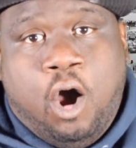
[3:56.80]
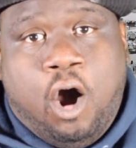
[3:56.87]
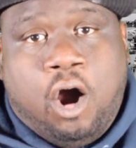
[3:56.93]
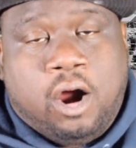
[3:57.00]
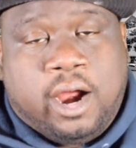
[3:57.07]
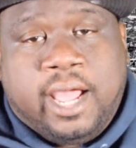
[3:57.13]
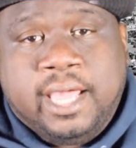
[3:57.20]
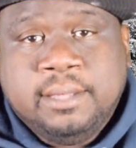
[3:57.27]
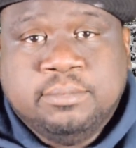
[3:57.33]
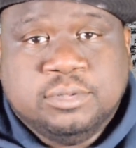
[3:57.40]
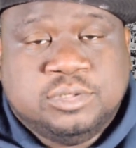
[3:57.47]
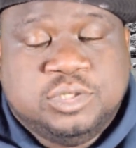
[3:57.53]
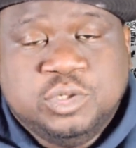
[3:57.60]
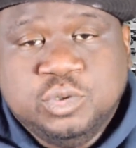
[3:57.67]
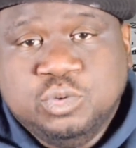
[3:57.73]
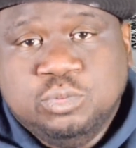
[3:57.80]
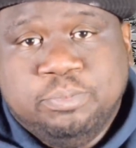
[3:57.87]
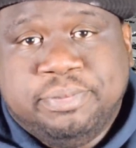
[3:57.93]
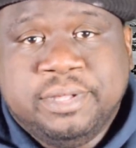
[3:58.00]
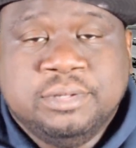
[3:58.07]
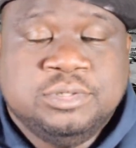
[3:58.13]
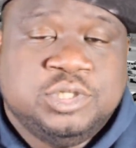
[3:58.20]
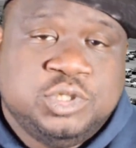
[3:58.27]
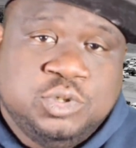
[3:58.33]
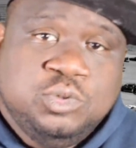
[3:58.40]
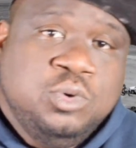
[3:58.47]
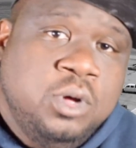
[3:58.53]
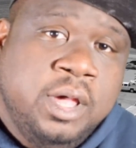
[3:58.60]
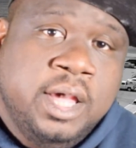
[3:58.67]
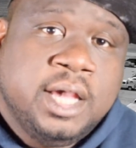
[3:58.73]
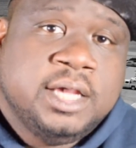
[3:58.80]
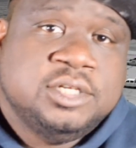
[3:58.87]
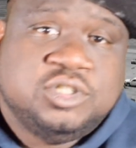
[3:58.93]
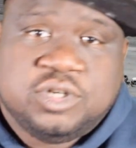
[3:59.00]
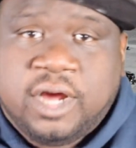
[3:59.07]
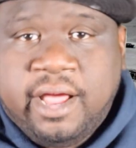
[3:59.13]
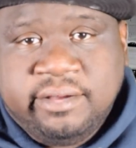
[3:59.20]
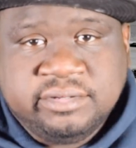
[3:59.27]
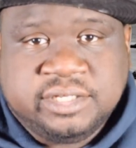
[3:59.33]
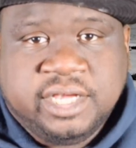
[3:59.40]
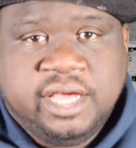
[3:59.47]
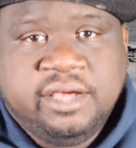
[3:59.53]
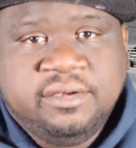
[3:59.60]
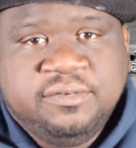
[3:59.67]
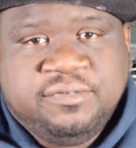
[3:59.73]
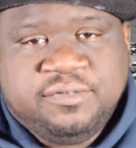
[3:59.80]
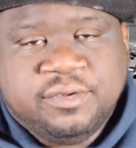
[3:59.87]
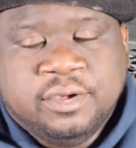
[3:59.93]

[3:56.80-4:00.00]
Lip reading: are able to build you a drive shaft